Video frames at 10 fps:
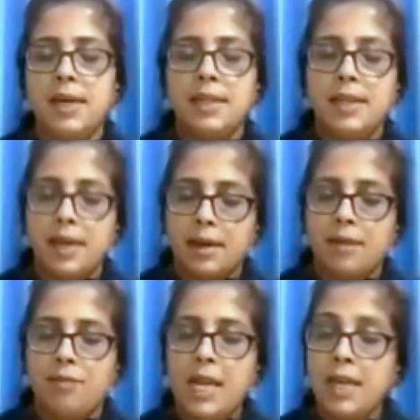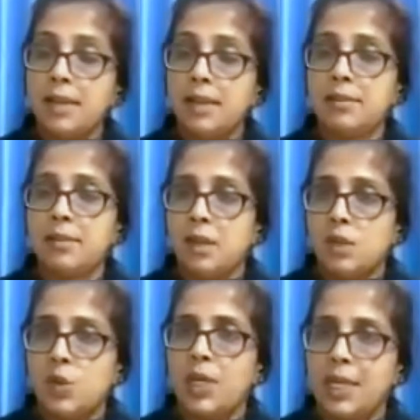their willingness
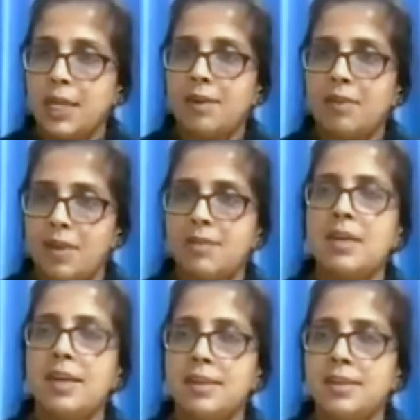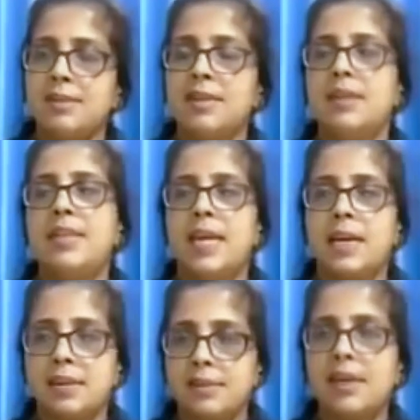to hear, listen others, their
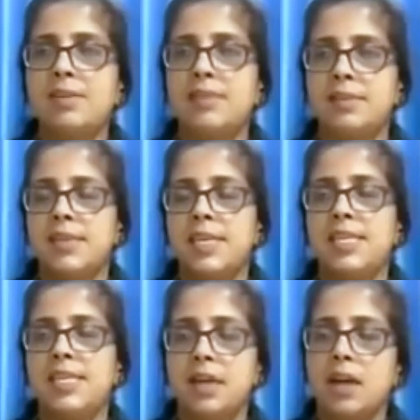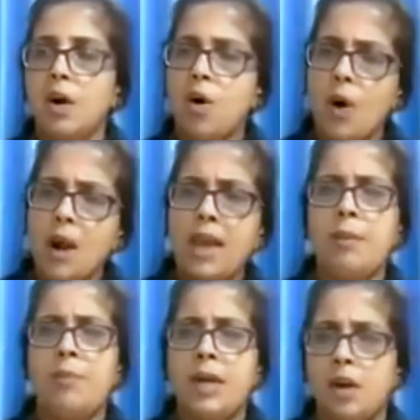risk-averse nature, all
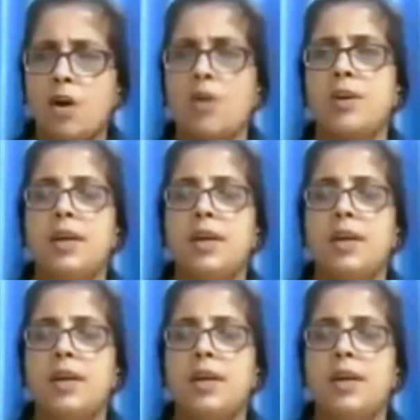helped a lot